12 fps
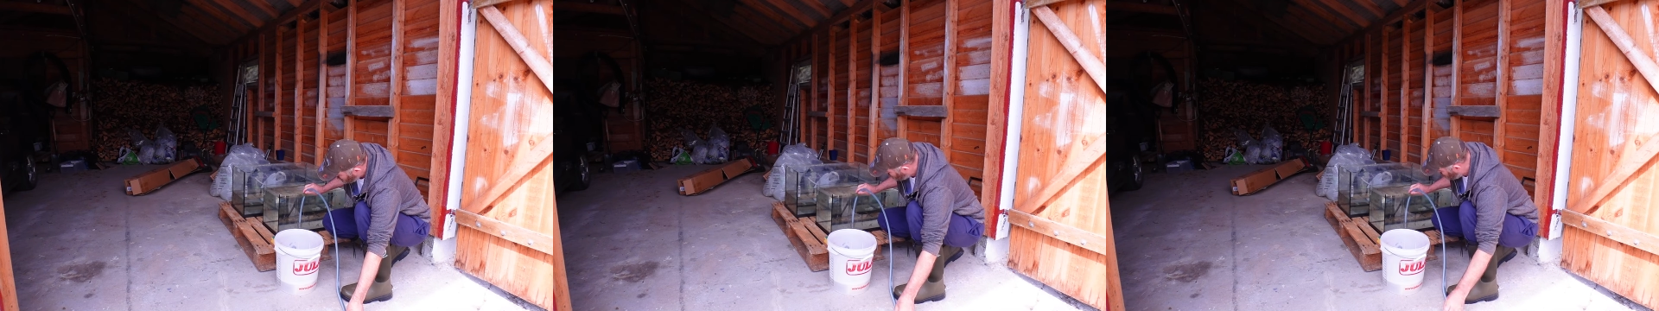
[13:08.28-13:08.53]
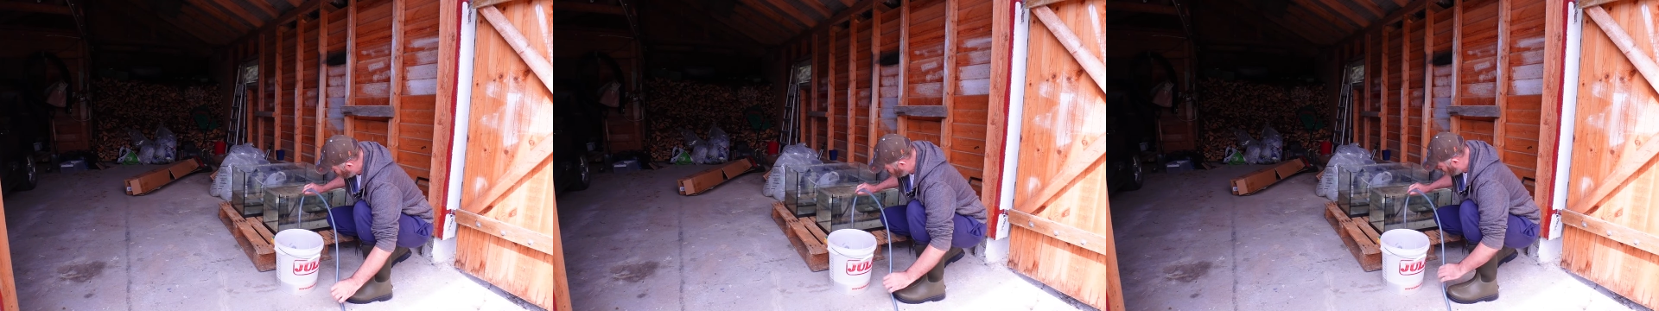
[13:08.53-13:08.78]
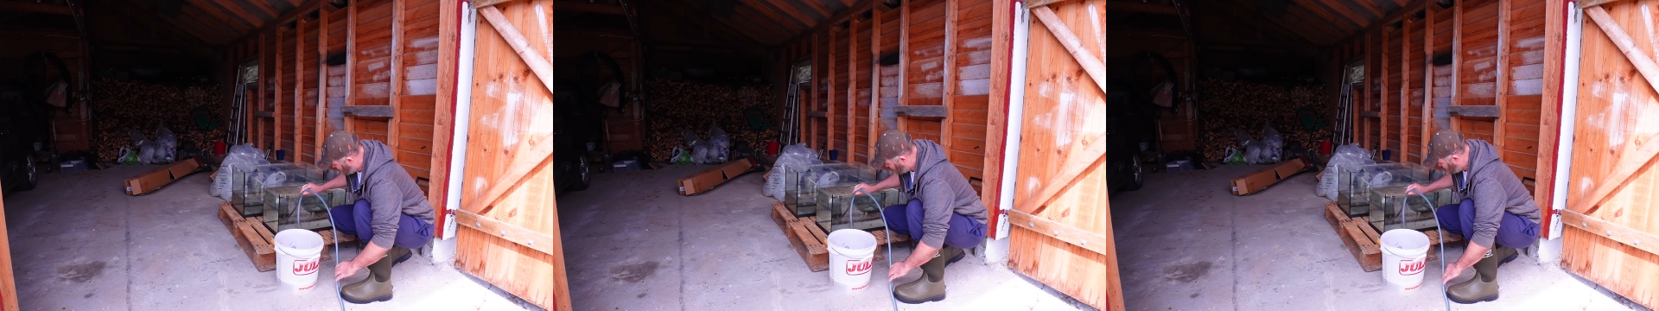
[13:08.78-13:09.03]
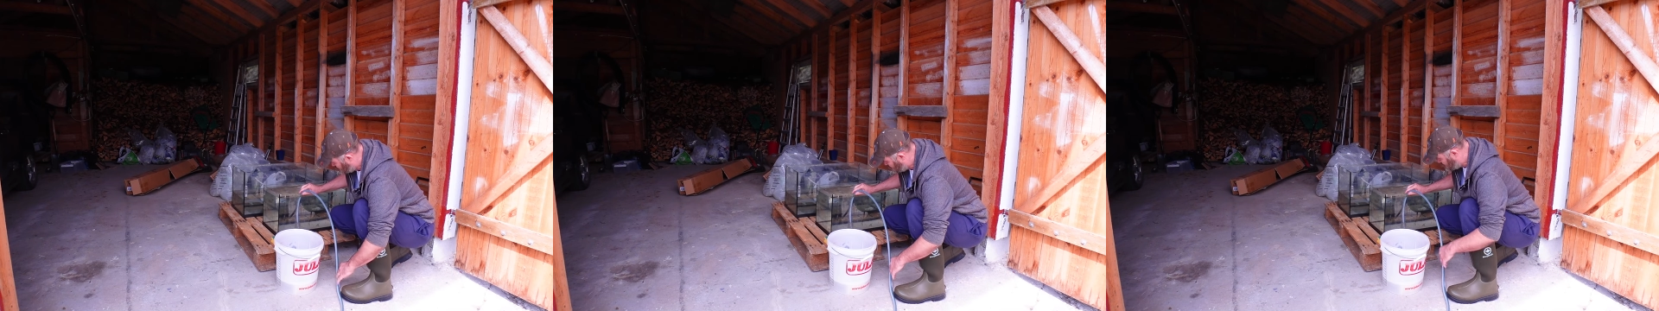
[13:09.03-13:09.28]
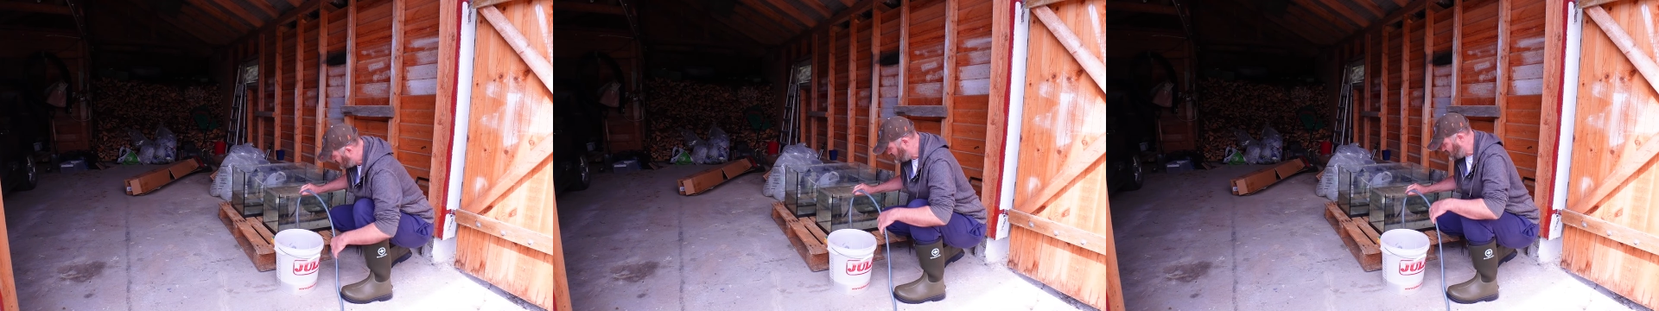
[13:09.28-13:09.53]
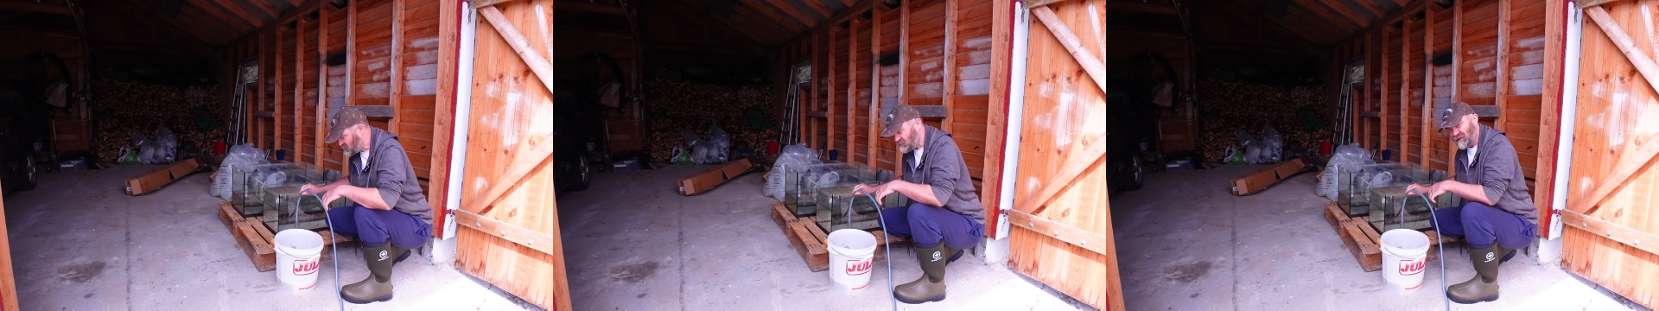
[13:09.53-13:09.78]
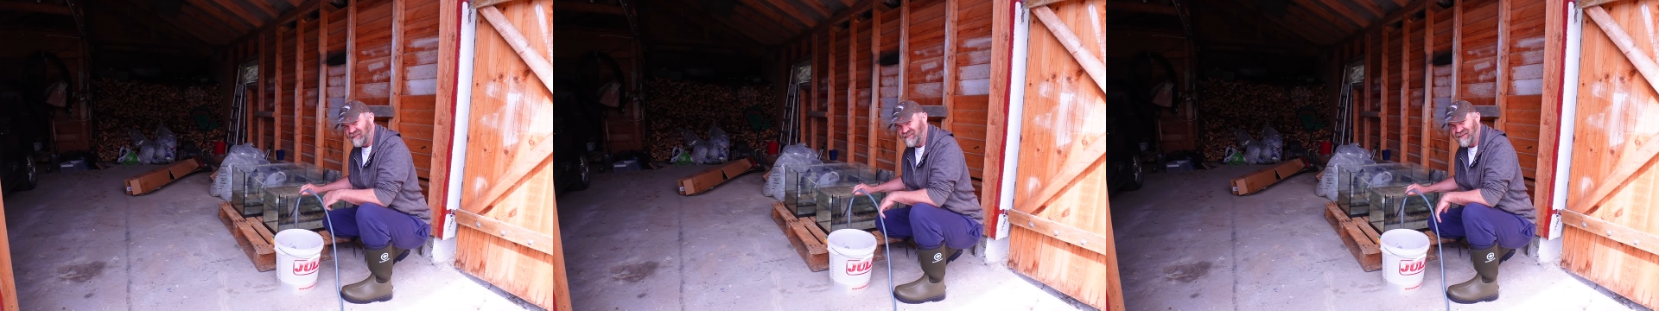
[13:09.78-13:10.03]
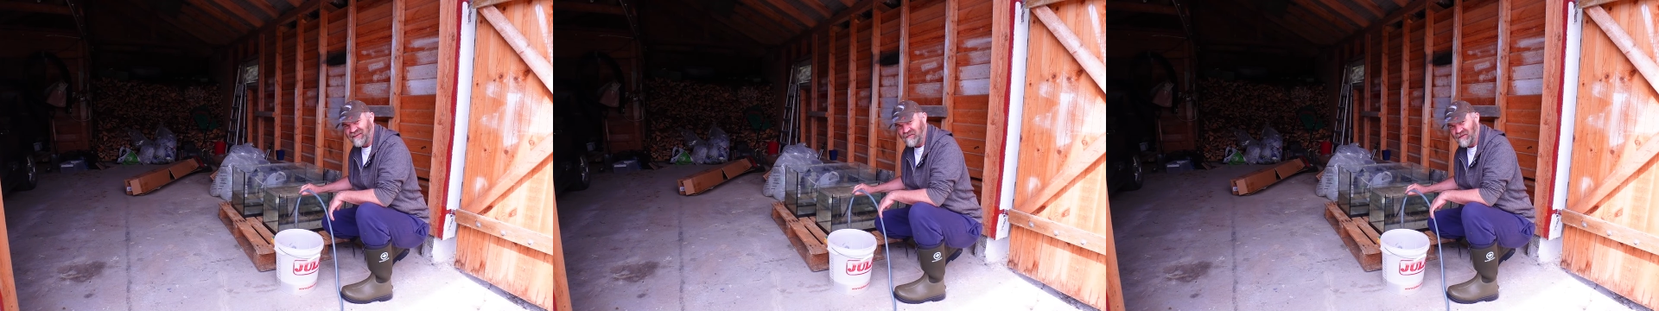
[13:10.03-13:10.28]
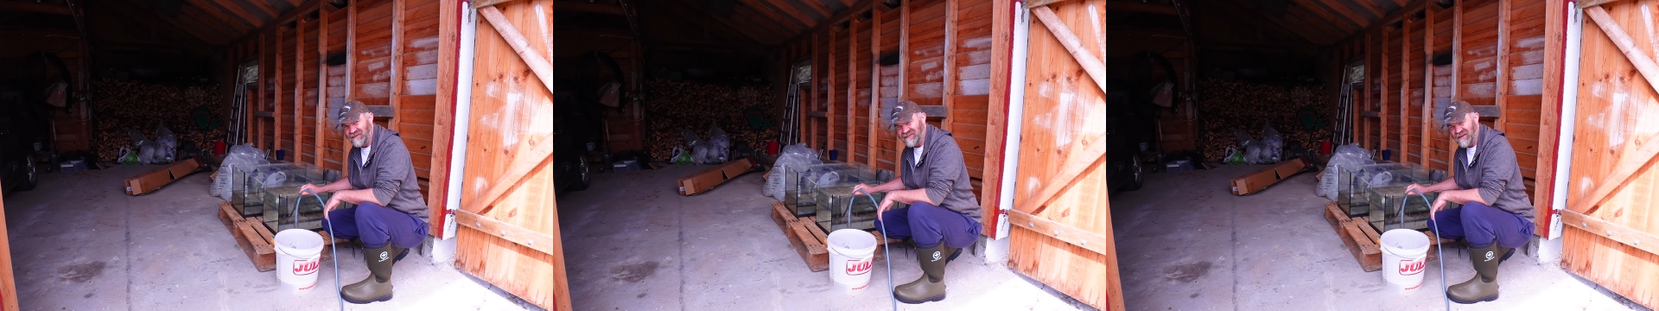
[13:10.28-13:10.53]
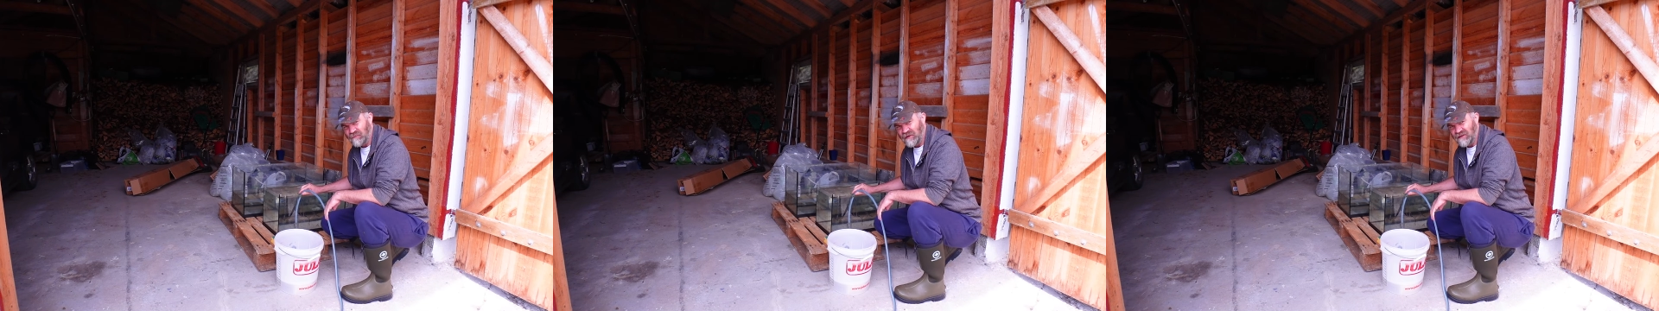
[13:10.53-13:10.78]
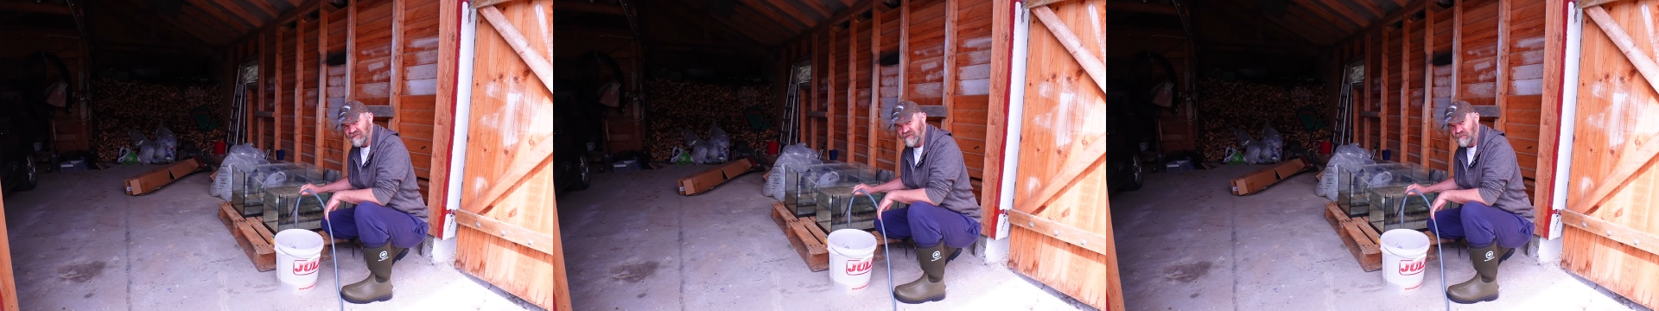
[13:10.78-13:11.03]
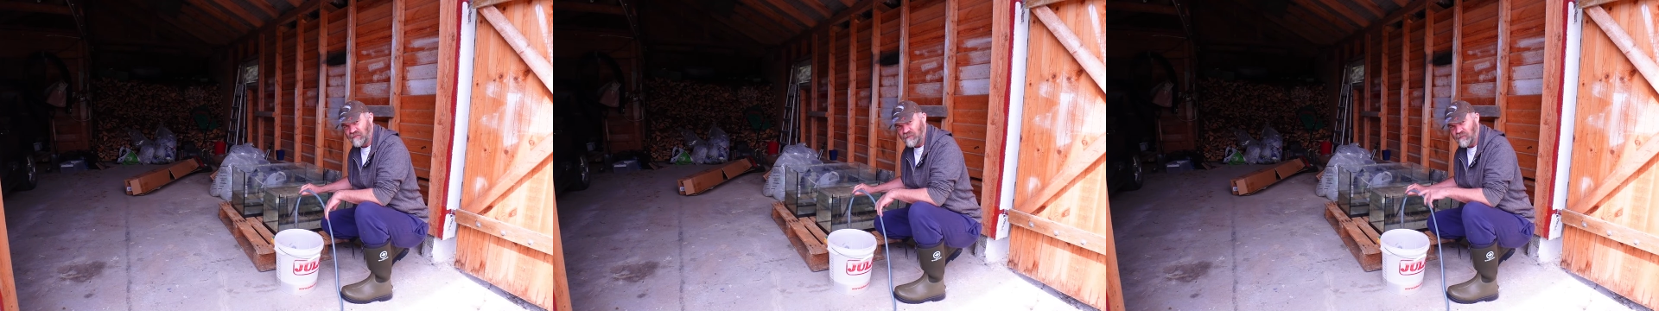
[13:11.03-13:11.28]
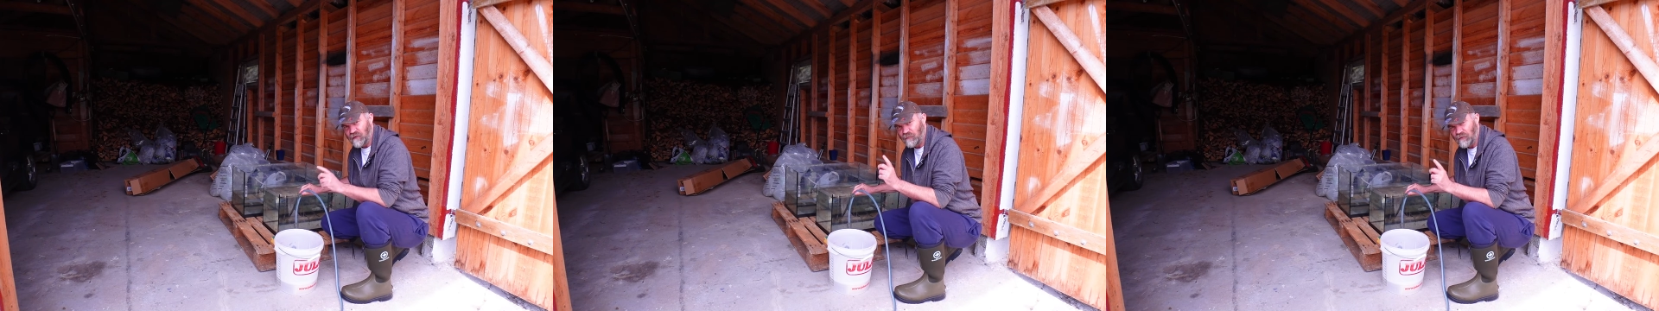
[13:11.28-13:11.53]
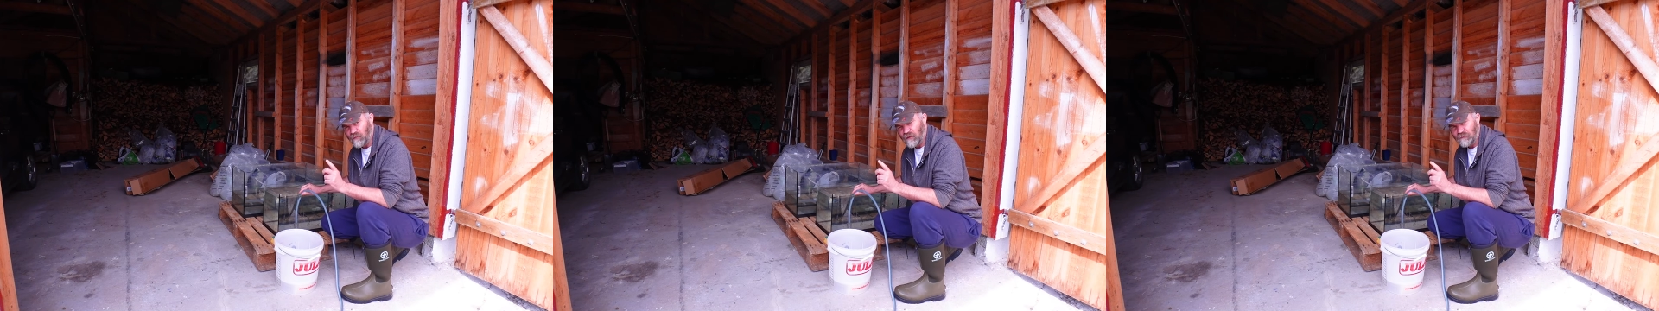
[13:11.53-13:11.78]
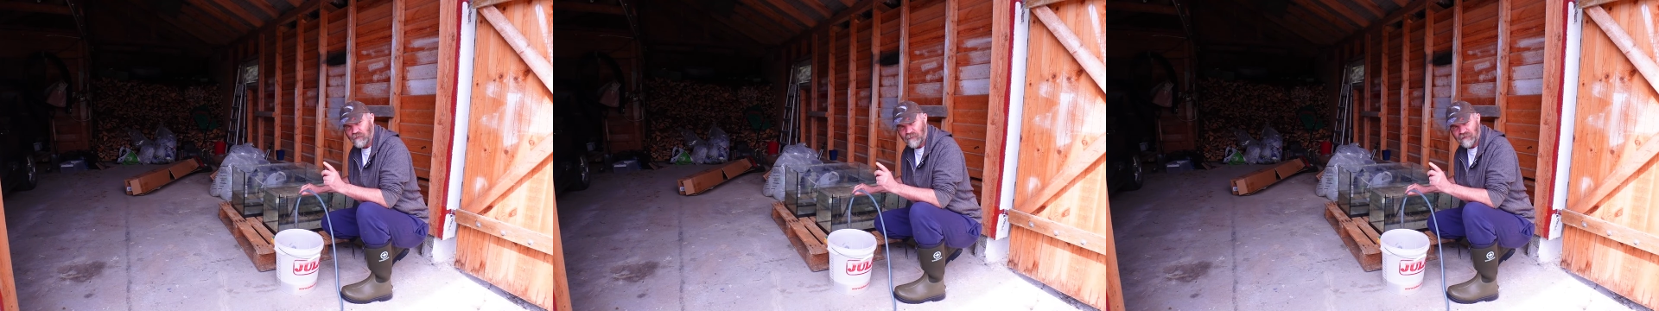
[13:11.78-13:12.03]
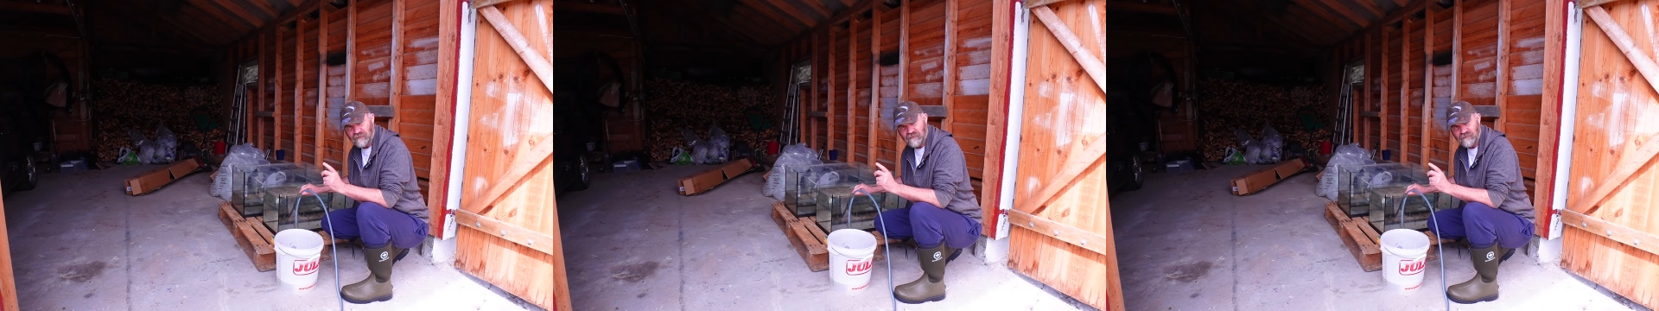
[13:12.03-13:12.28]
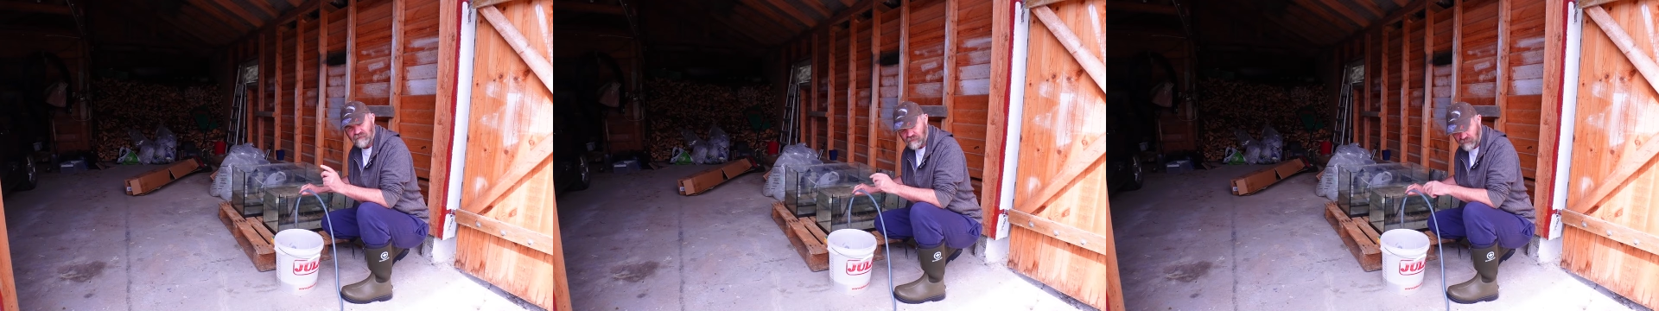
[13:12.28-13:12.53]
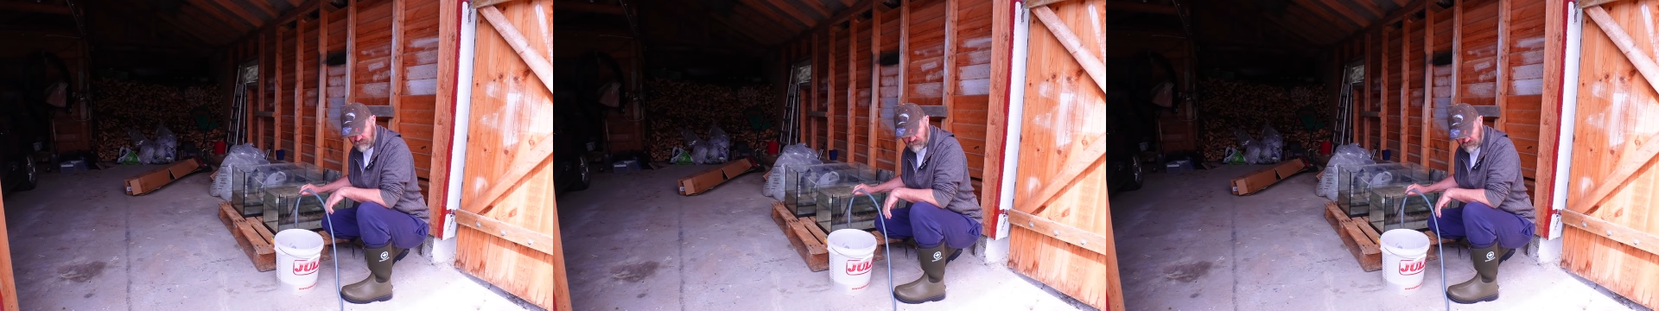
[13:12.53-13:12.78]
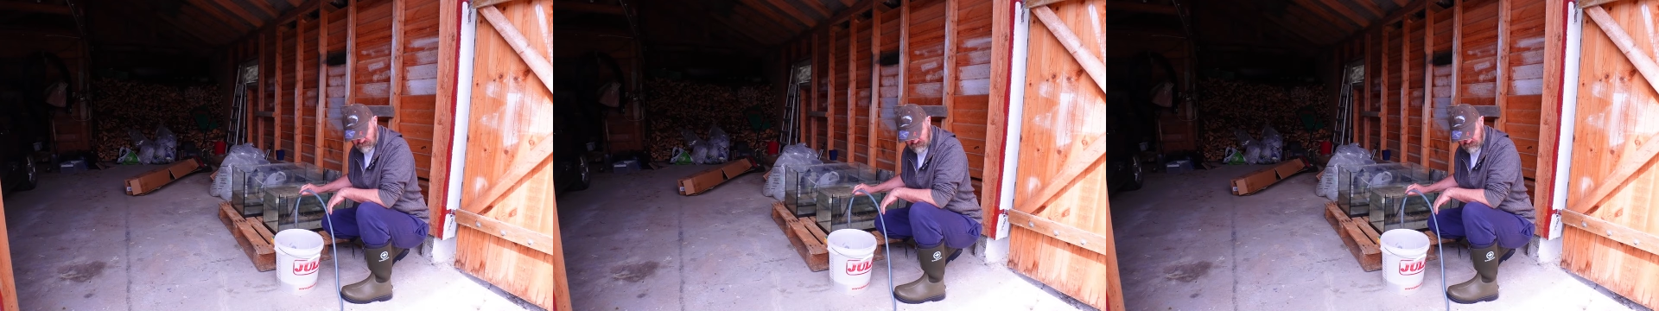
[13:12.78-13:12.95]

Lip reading: (no speaker visible)